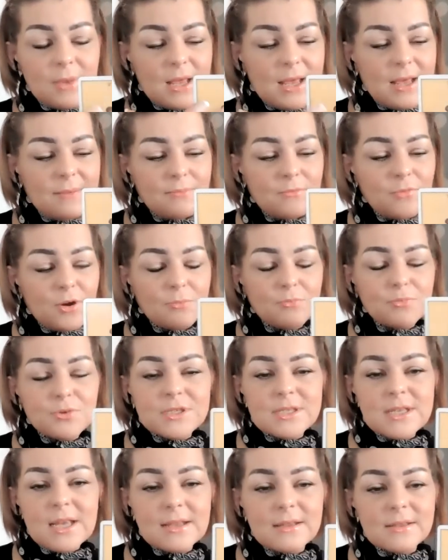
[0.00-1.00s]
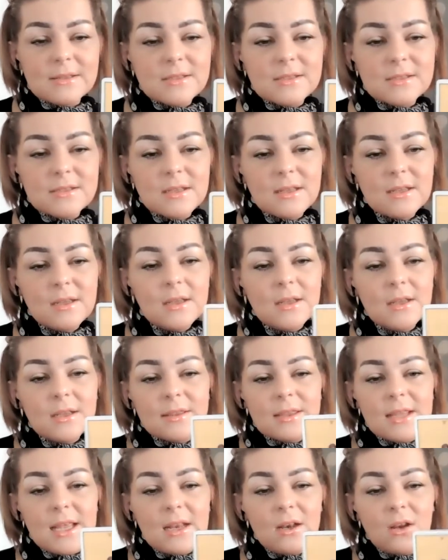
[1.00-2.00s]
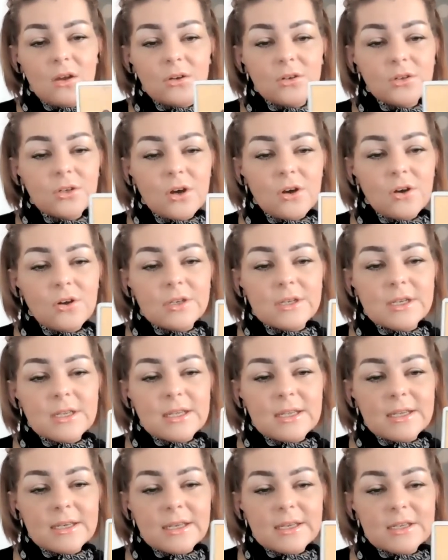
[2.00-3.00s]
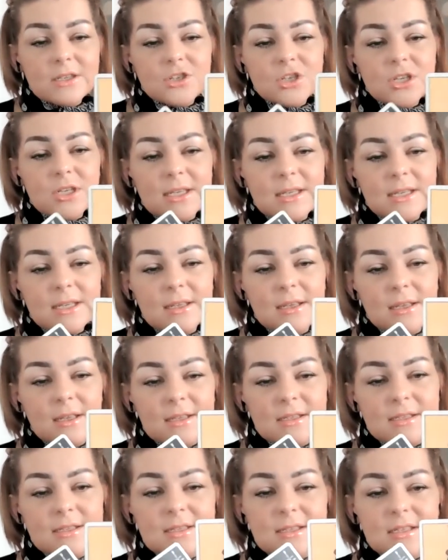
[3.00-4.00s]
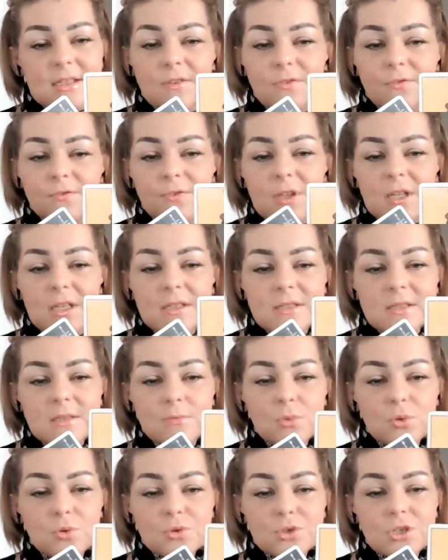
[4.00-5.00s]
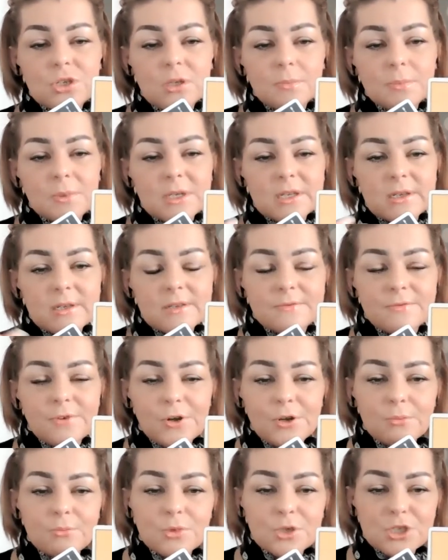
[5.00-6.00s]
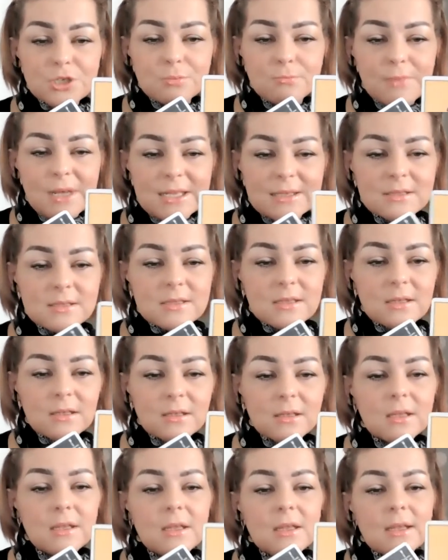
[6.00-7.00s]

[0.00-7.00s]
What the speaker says: represents. They're long gone, and actually it still feels emotional, but it is very much mental.